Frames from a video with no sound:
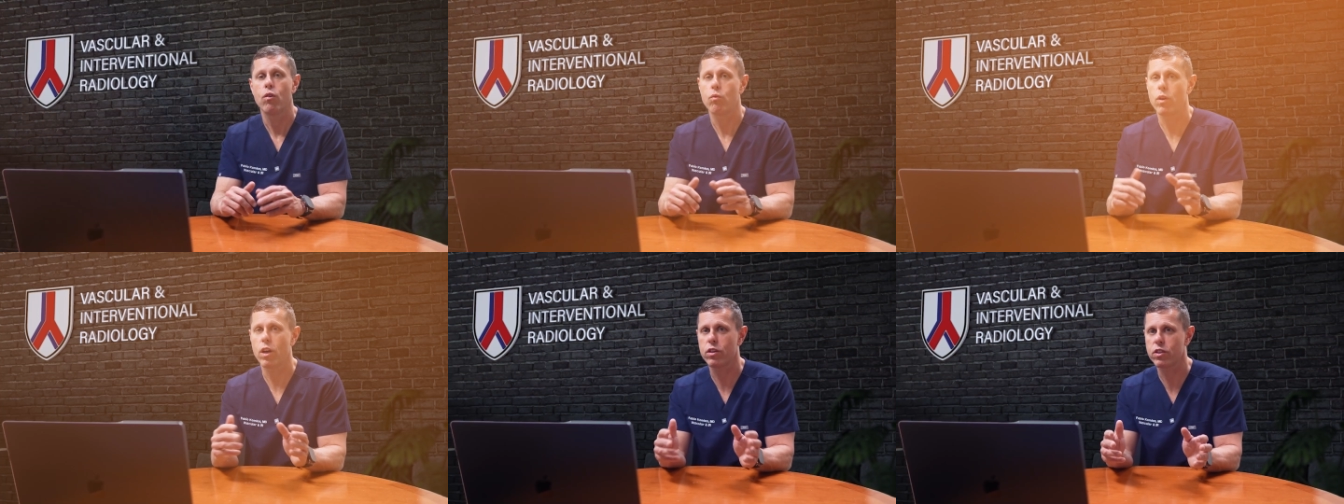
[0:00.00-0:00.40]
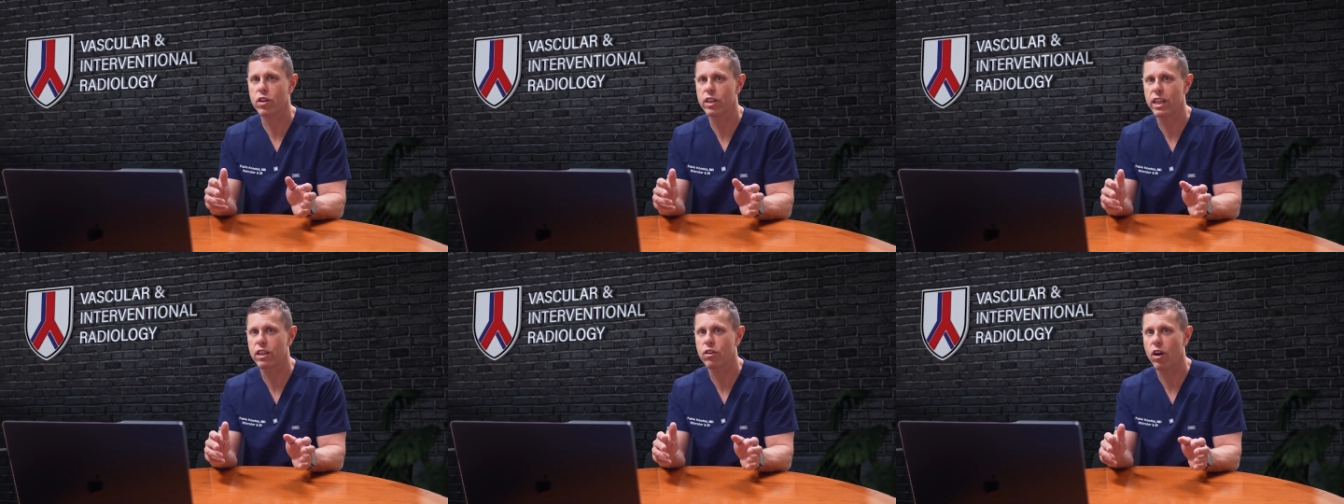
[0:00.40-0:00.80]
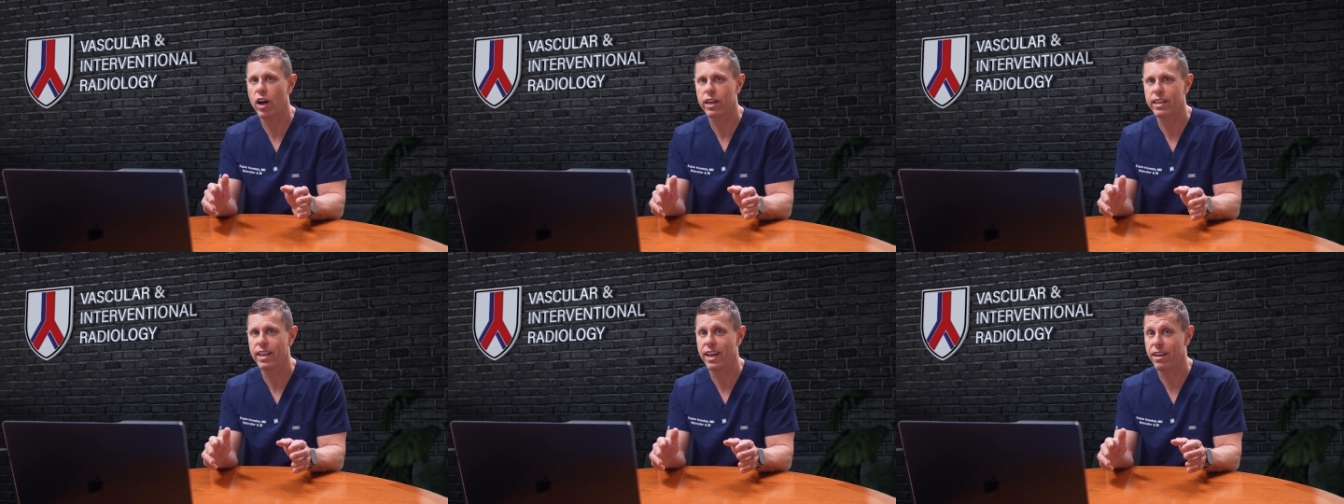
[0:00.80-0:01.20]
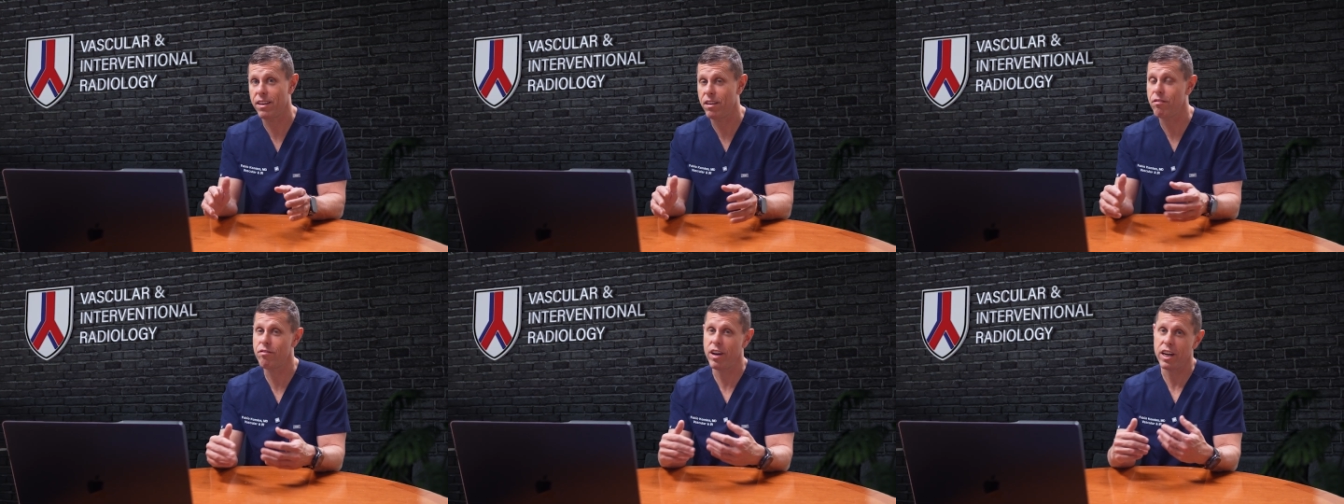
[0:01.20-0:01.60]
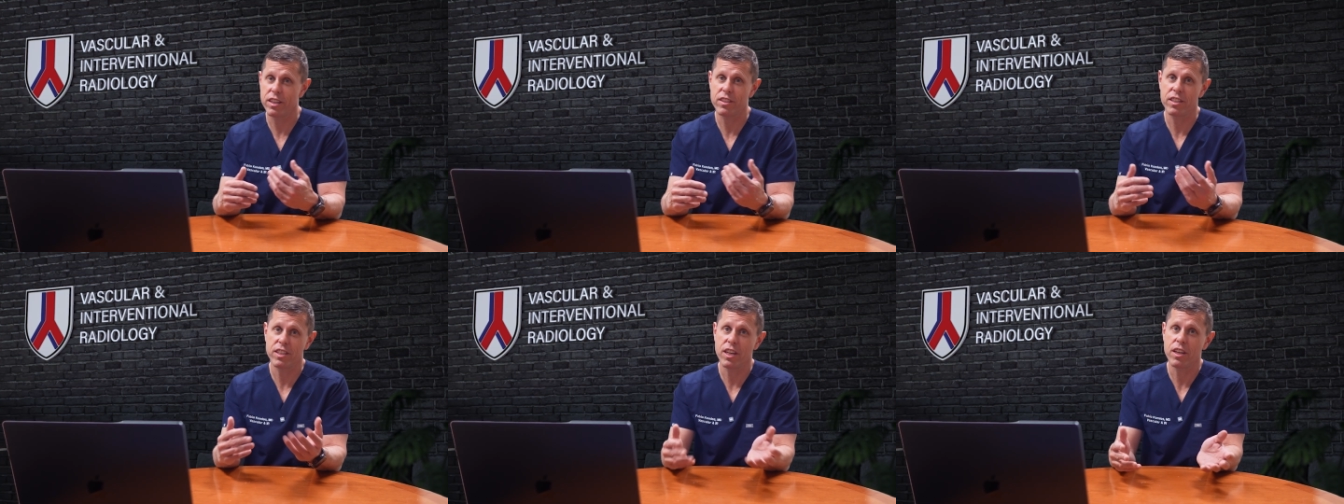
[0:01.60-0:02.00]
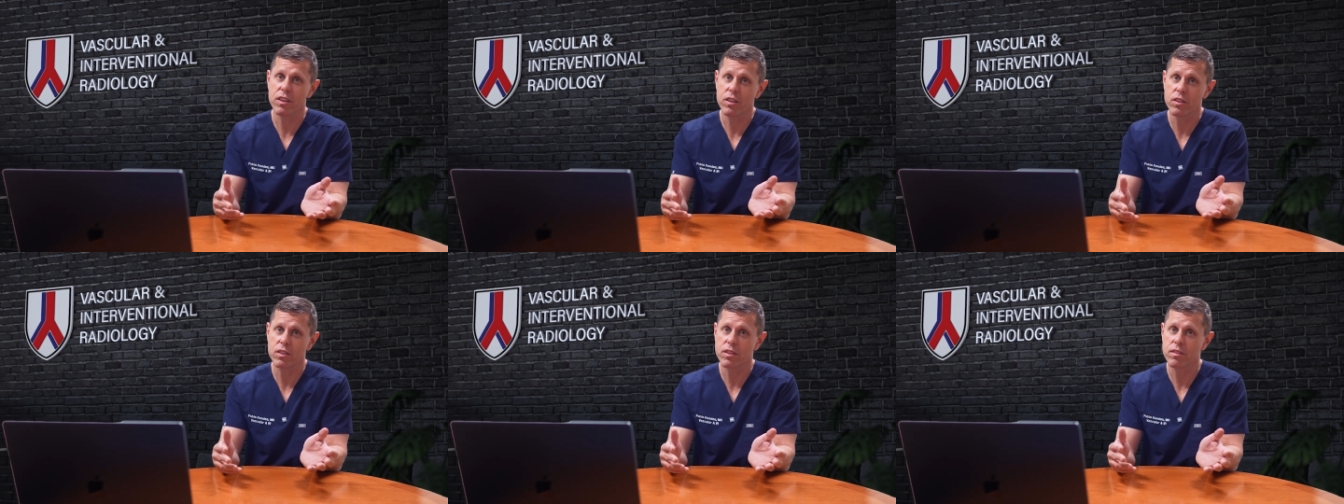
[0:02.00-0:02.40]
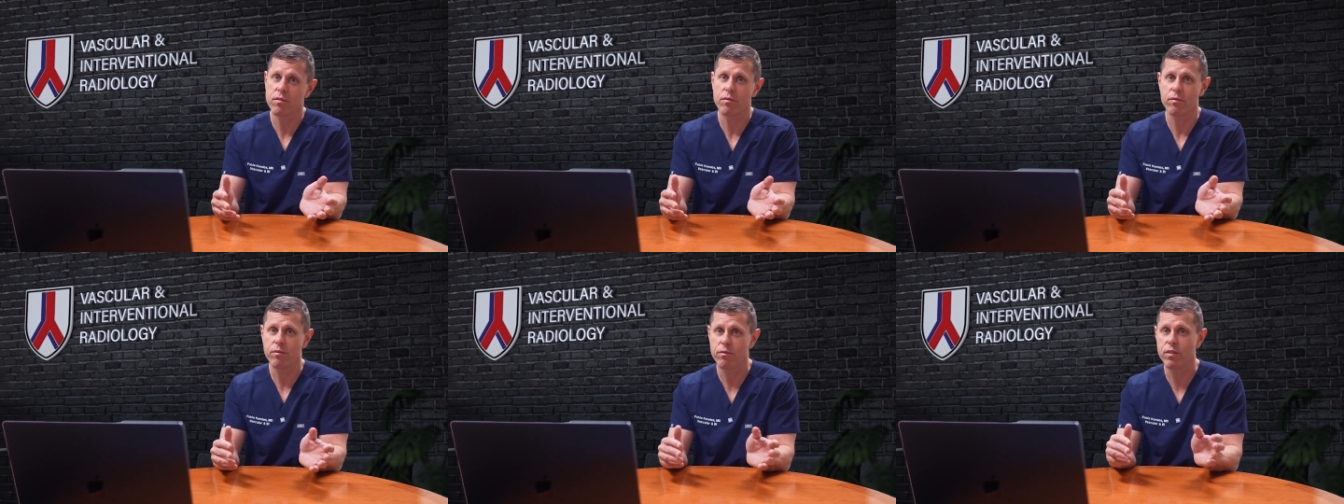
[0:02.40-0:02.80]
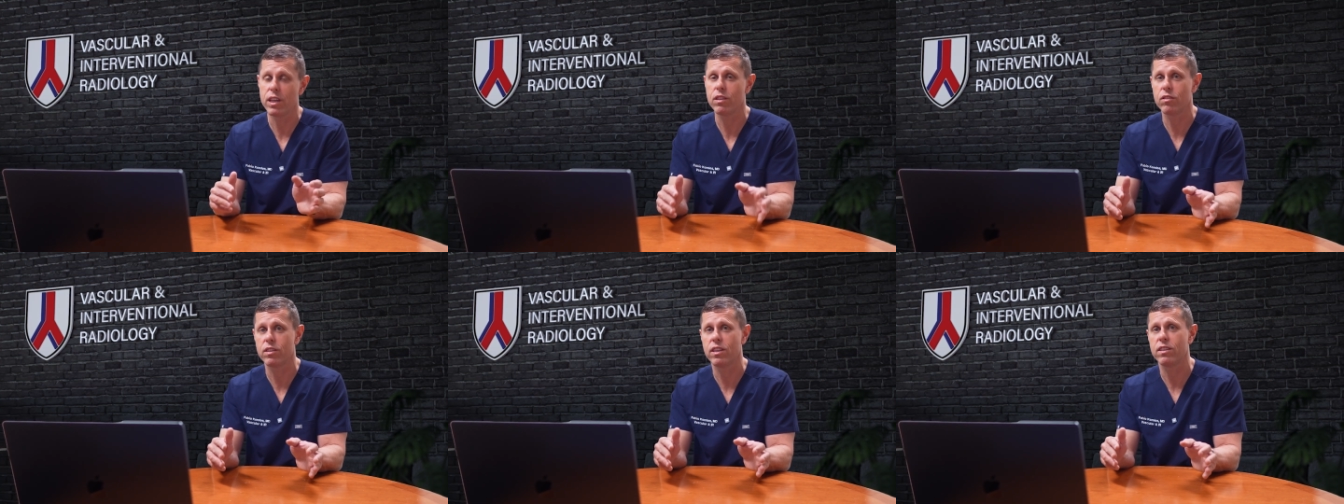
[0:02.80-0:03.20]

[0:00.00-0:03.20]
We're also going to talk that in very serious venous